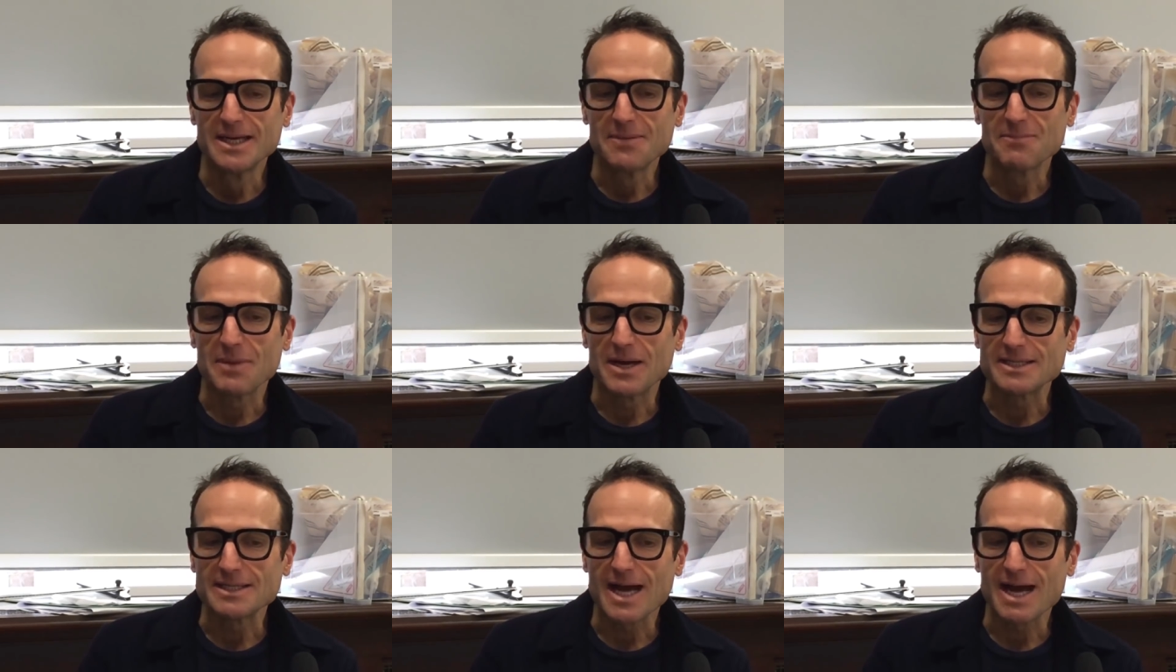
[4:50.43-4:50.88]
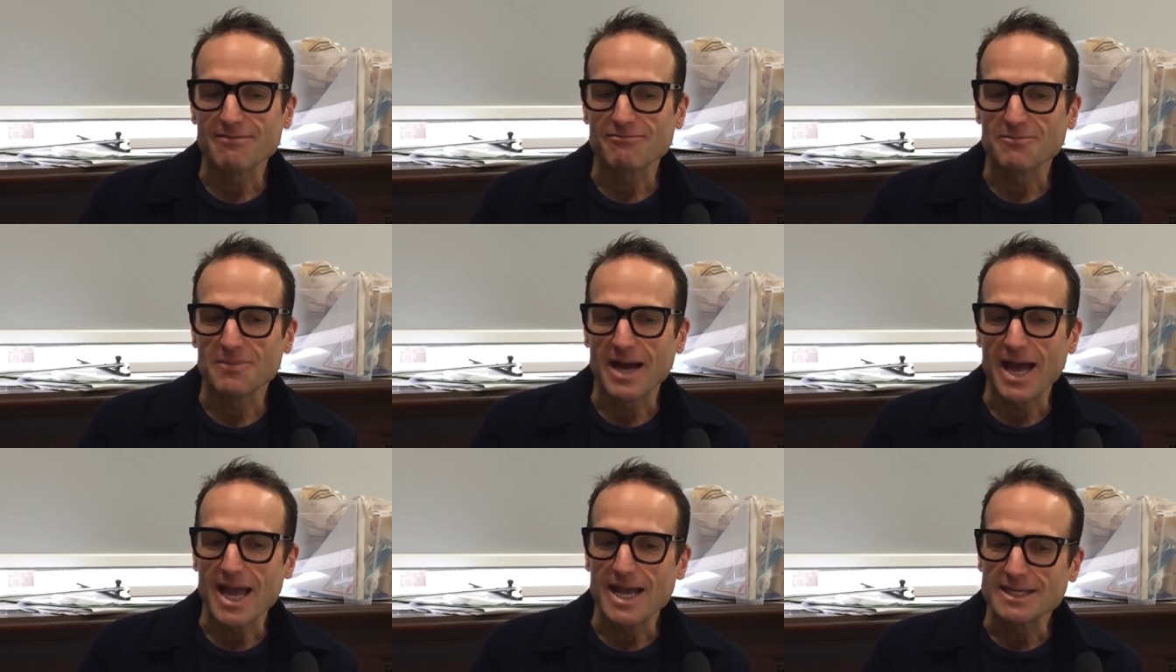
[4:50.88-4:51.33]
My dad,
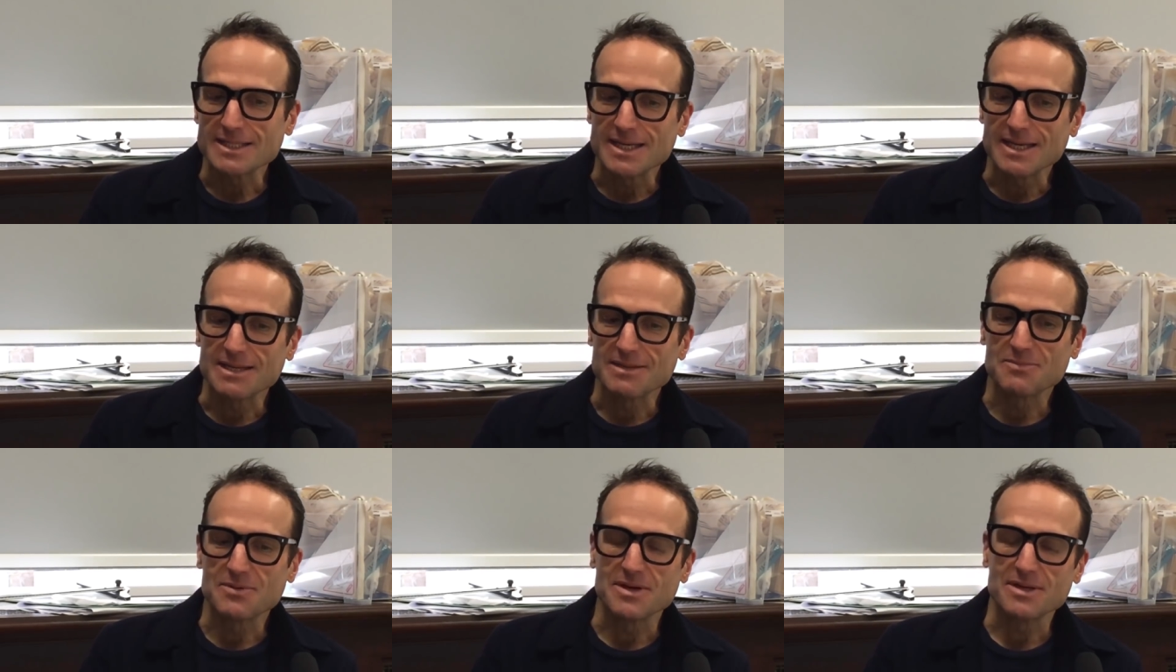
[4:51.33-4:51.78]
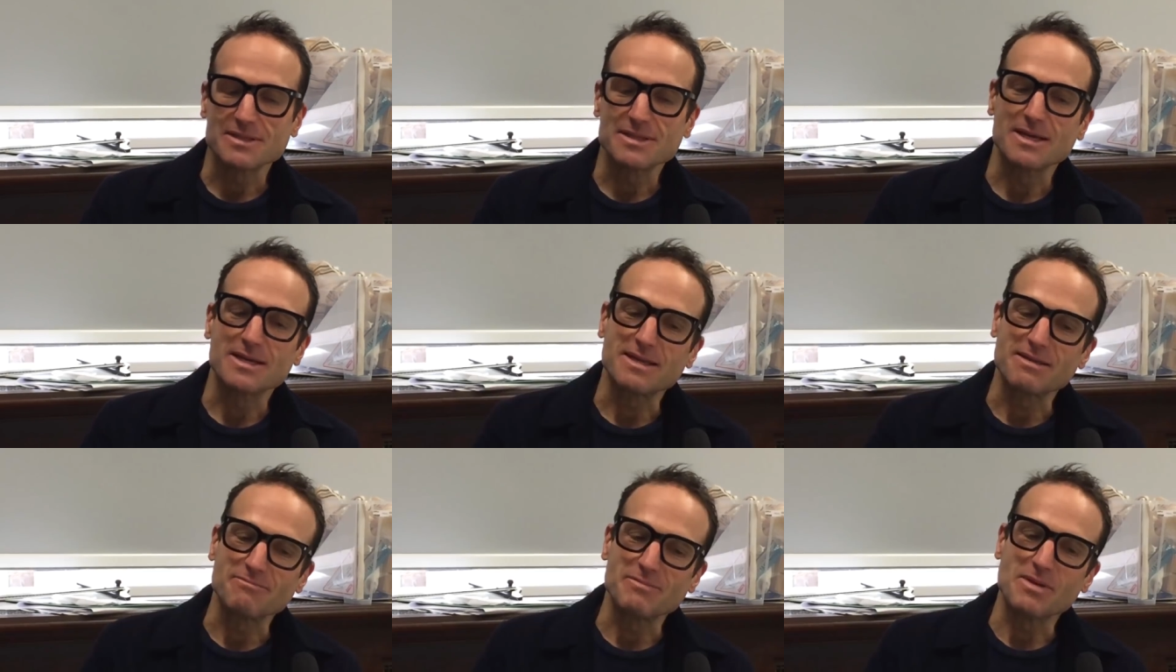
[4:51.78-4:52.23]
for my eighteenth birthday,
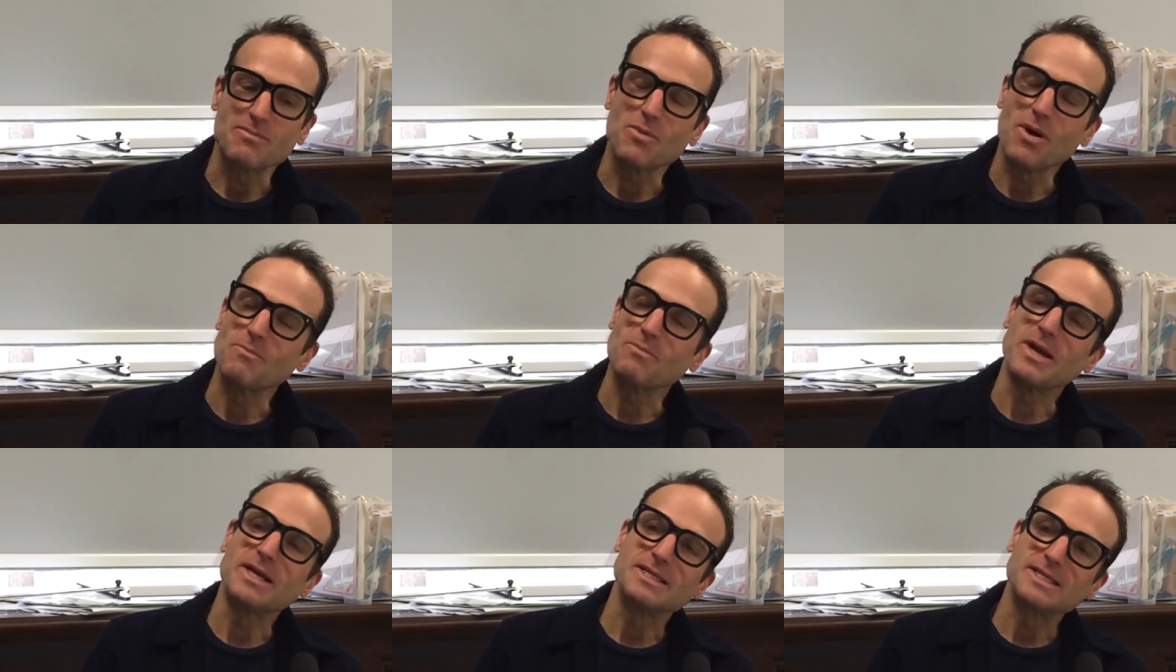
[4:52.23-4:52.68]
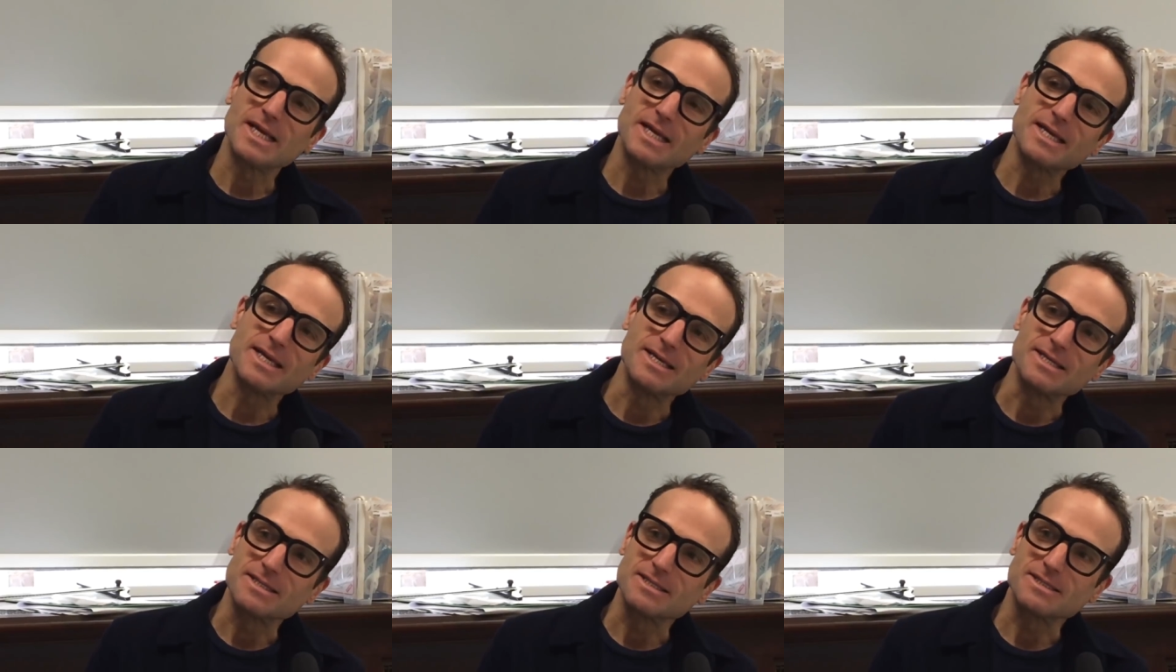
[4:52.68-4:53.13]
had given me a one-way
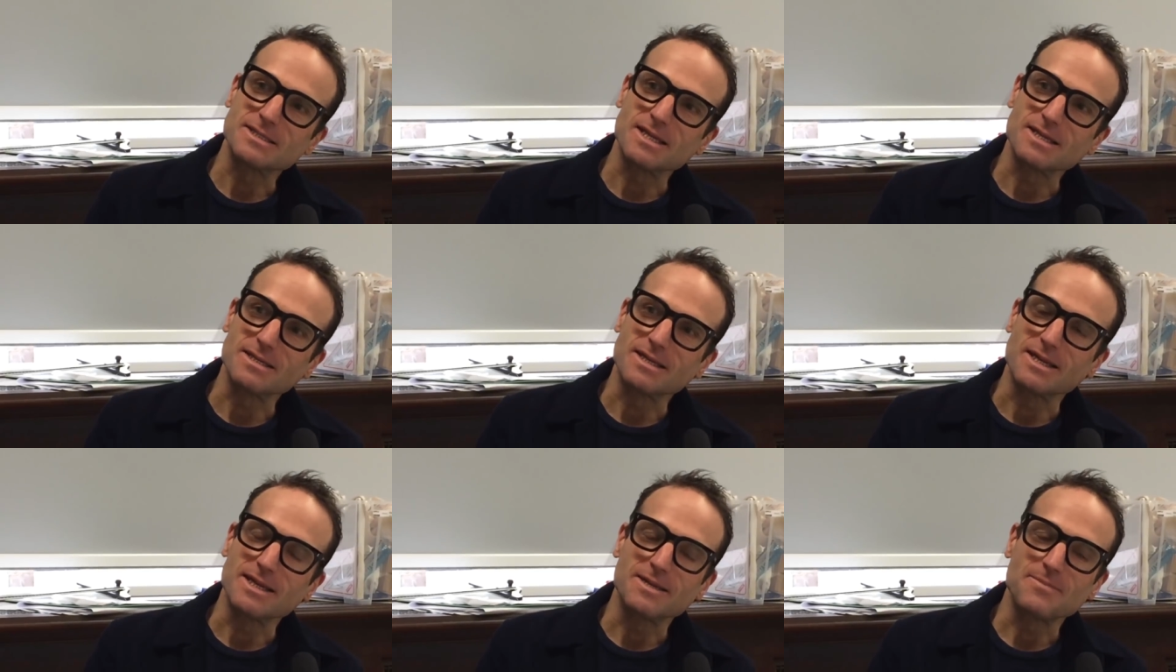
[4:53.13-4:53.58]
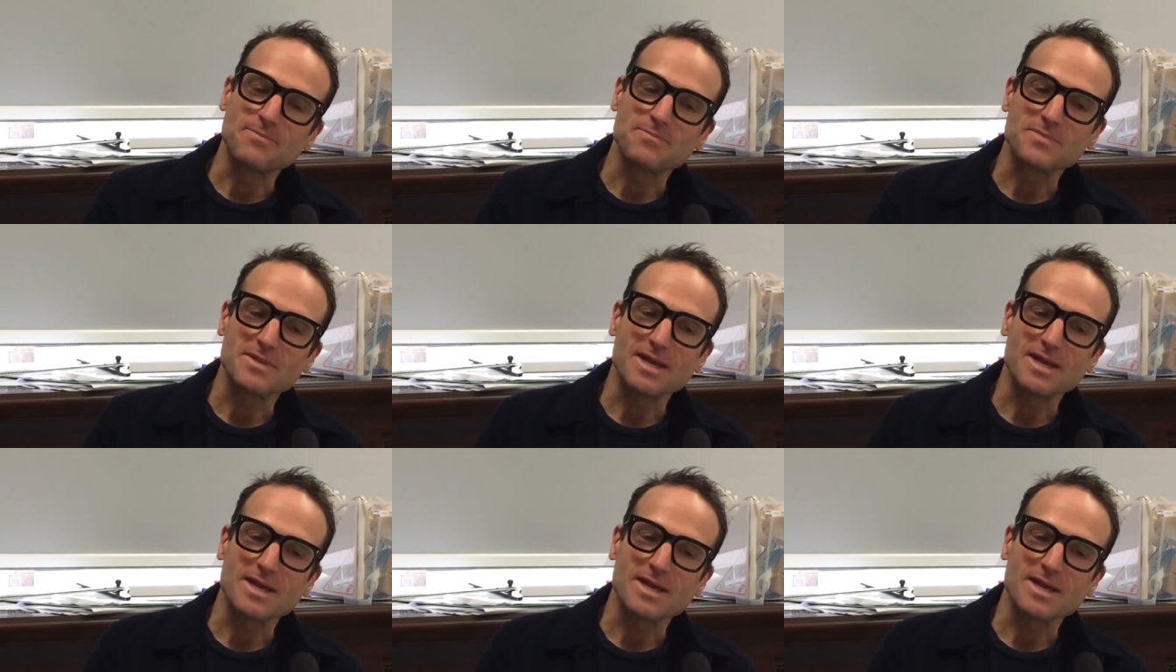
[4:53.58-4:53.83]
ticket to Sydney.